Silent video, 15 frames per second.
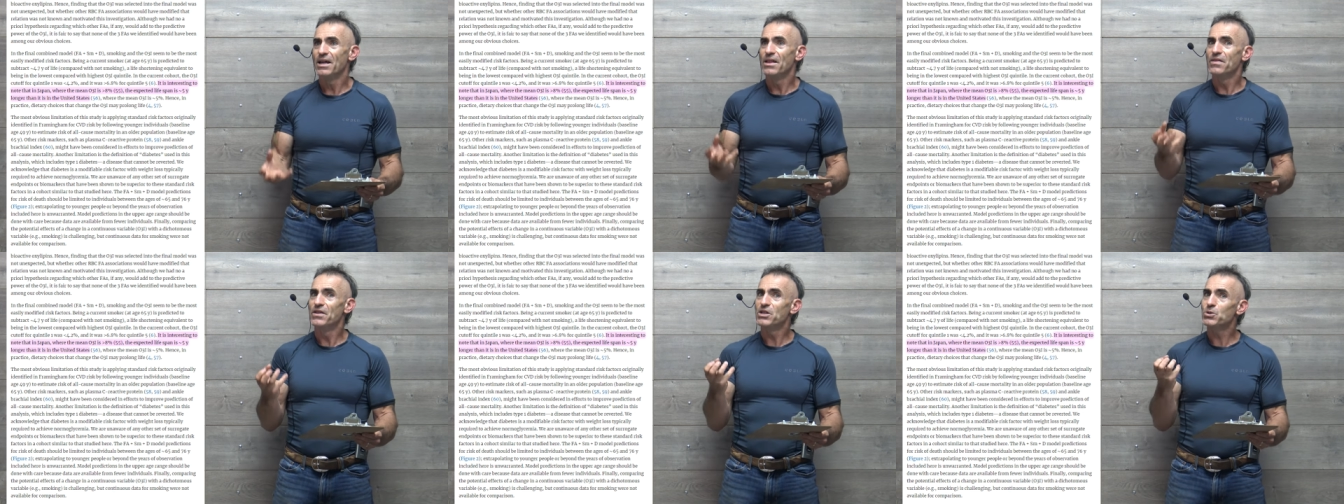
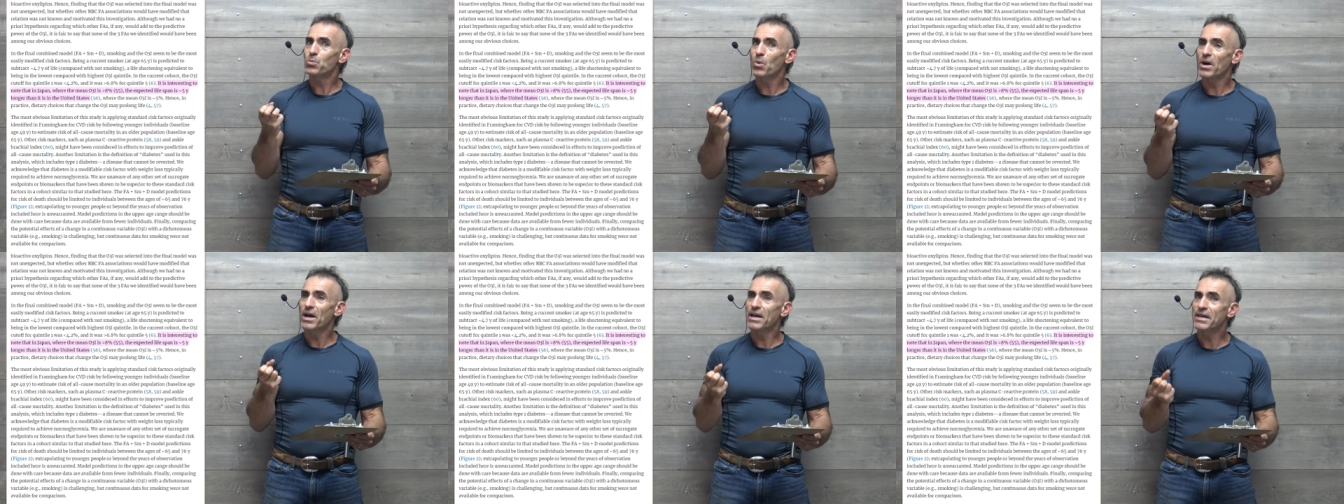This
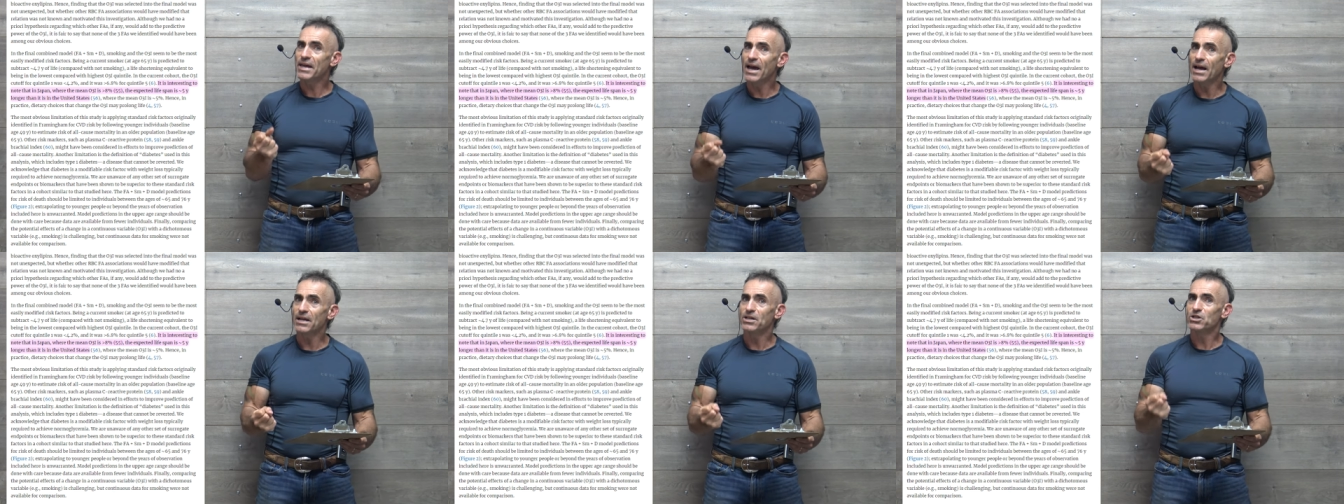way
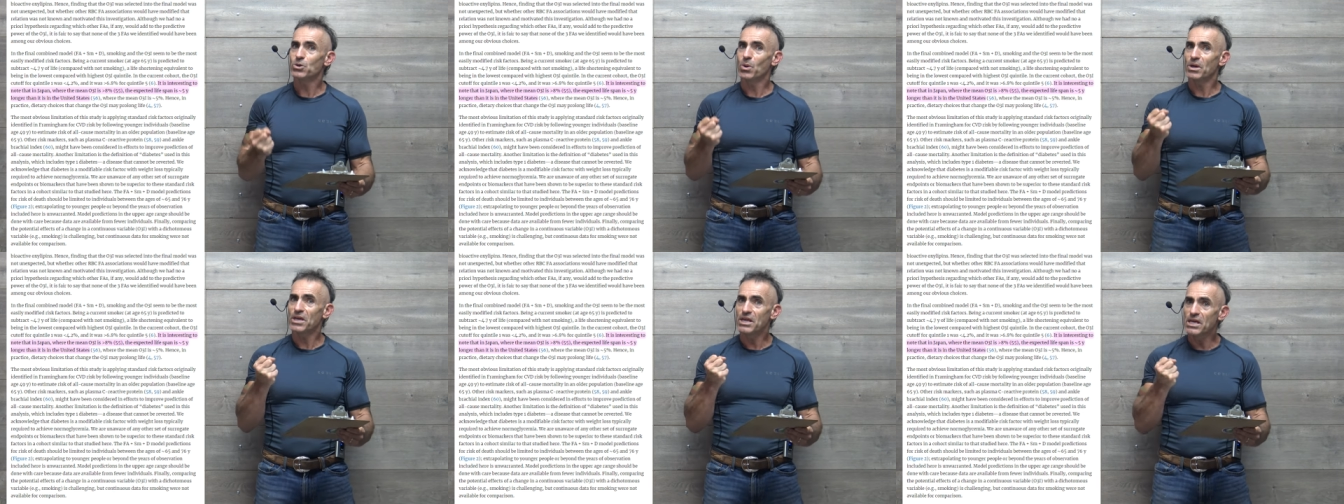again,
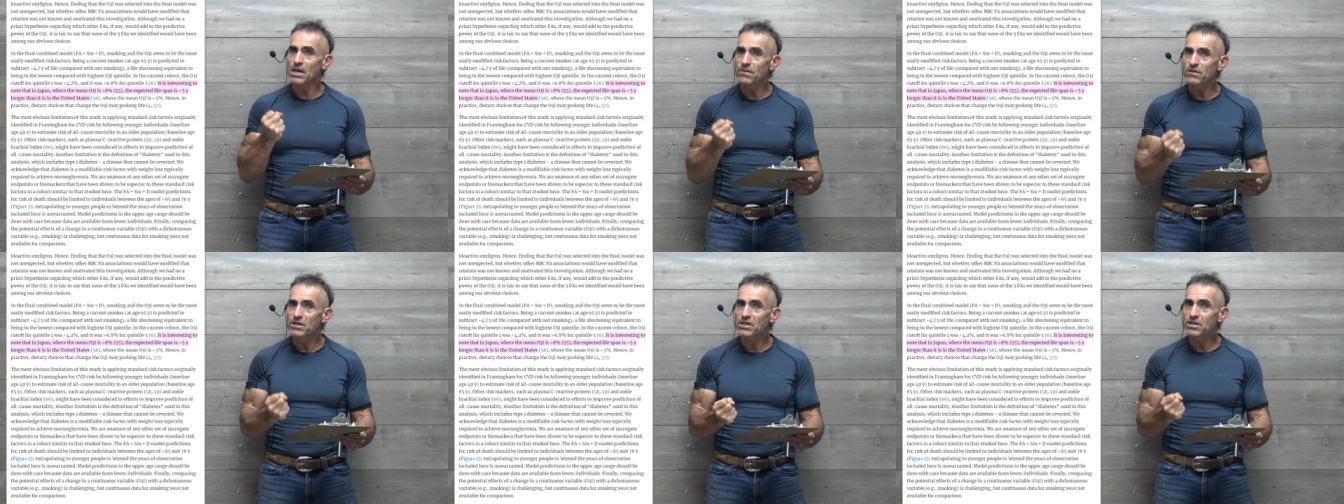so it
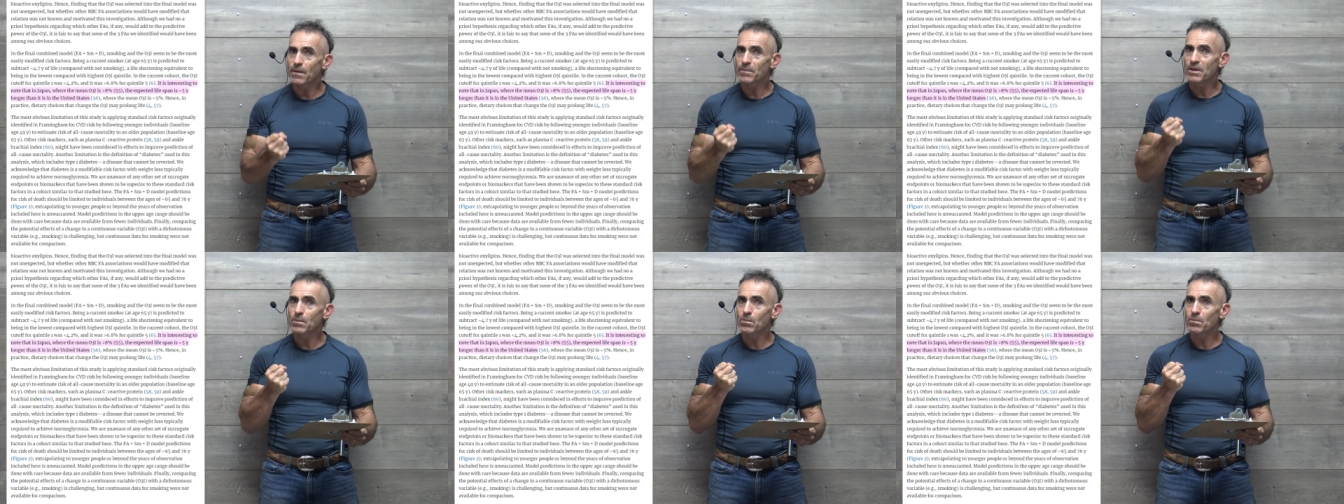gives you
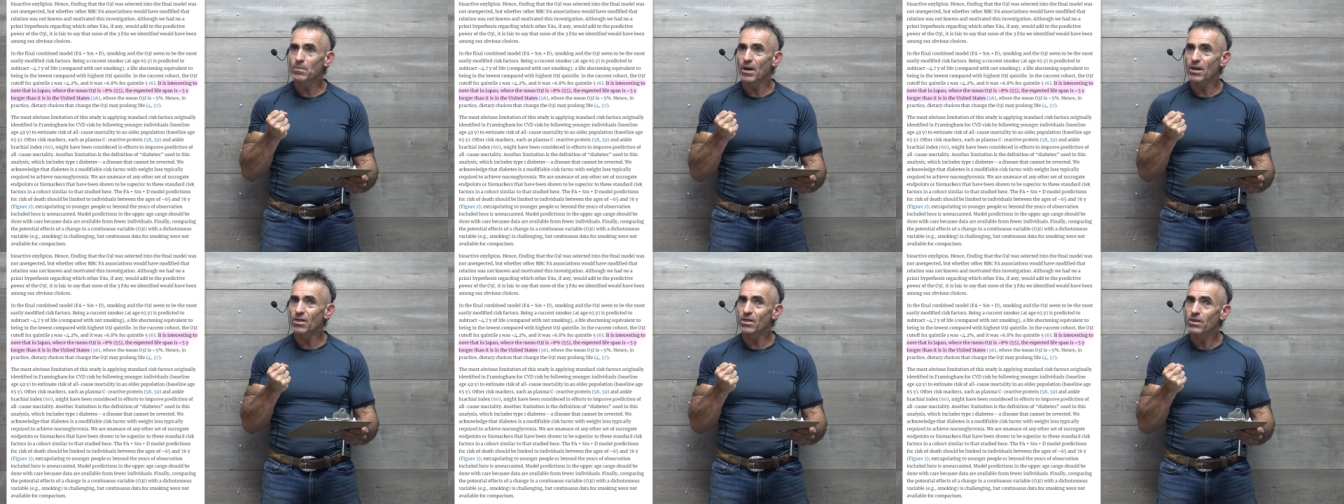something
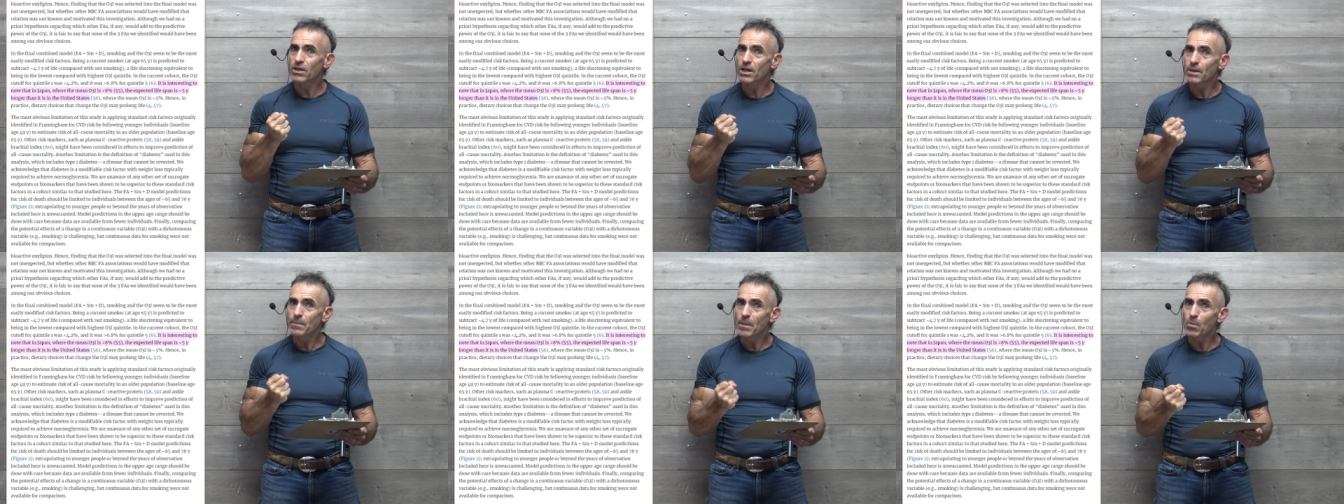a
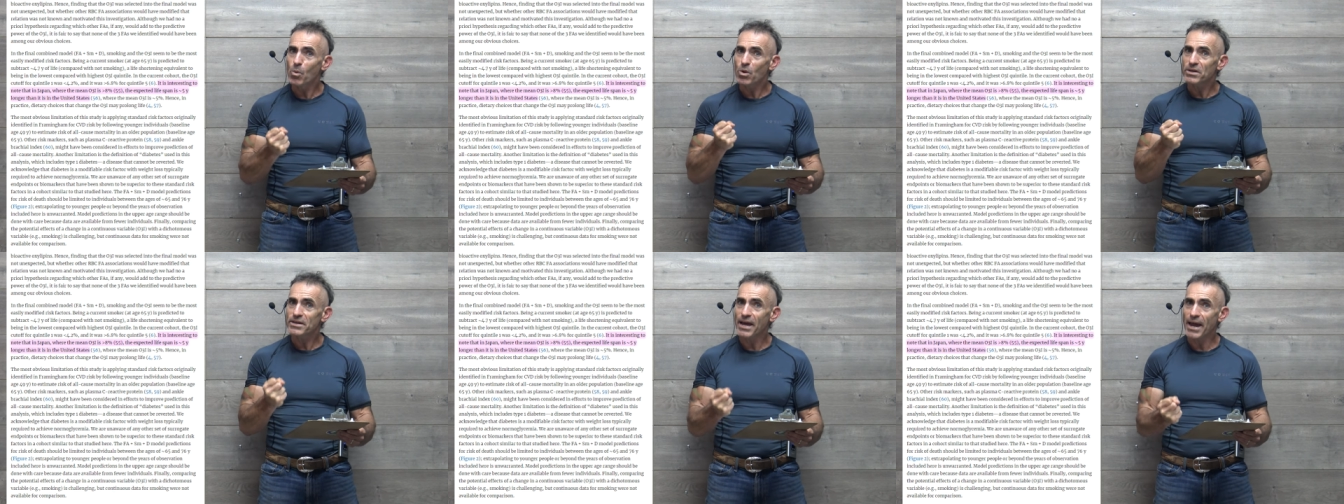little bit
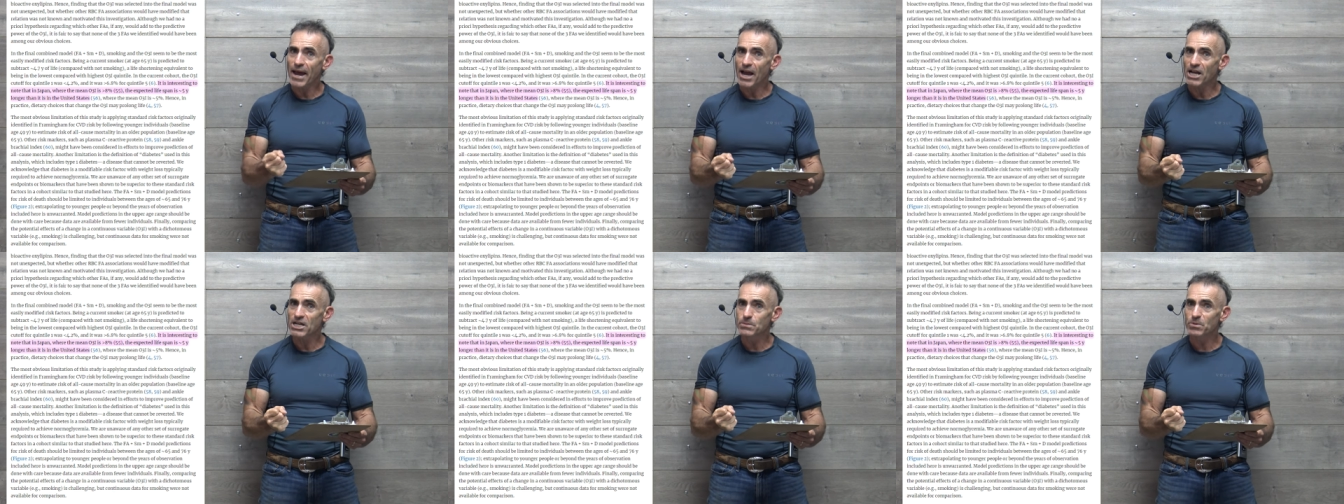more
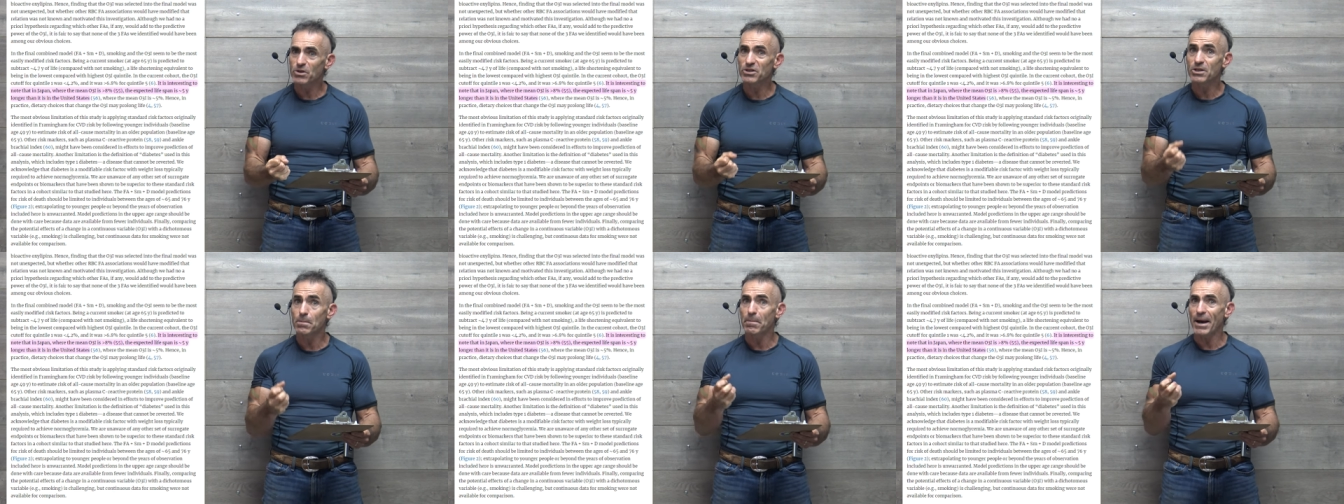tangible
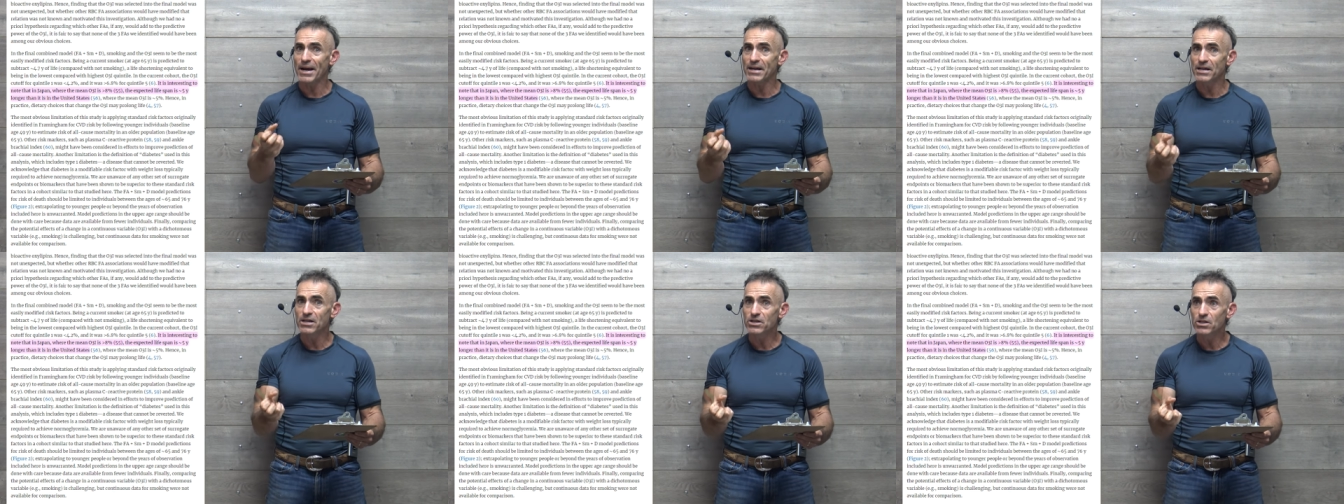to
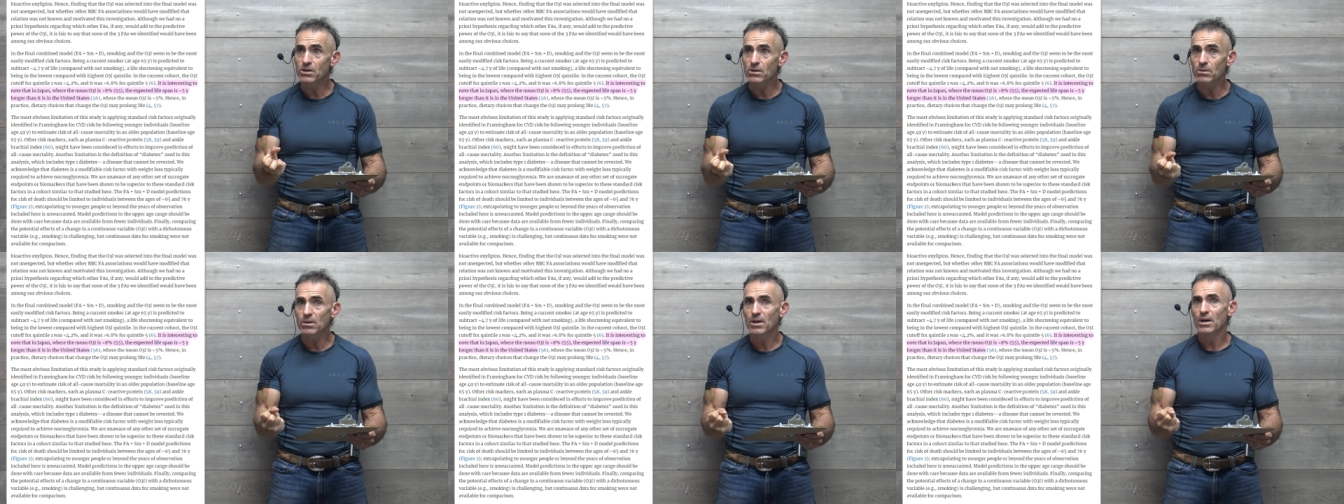bite
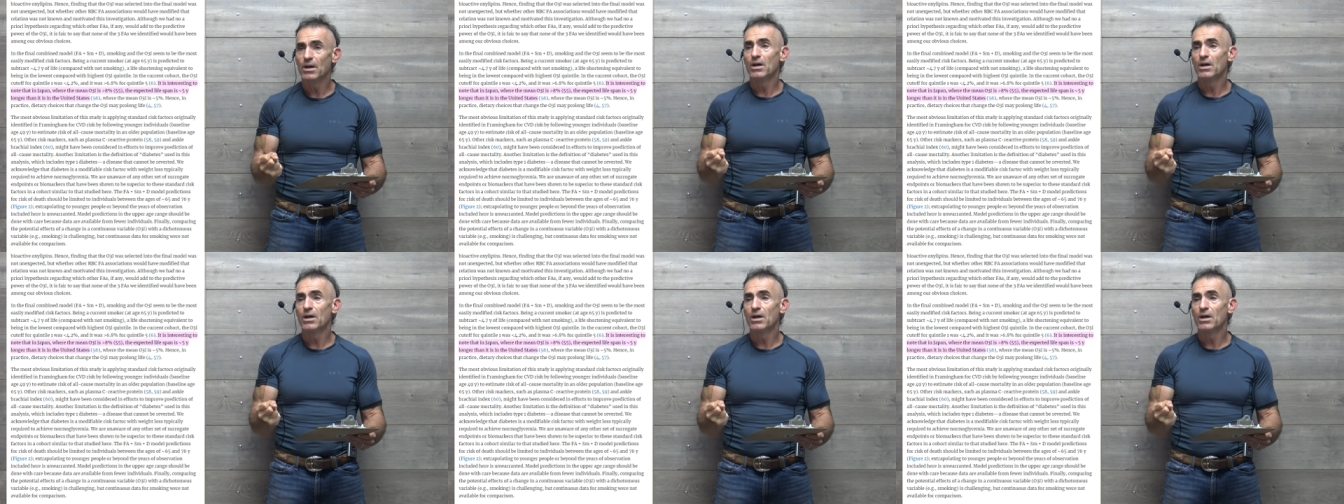into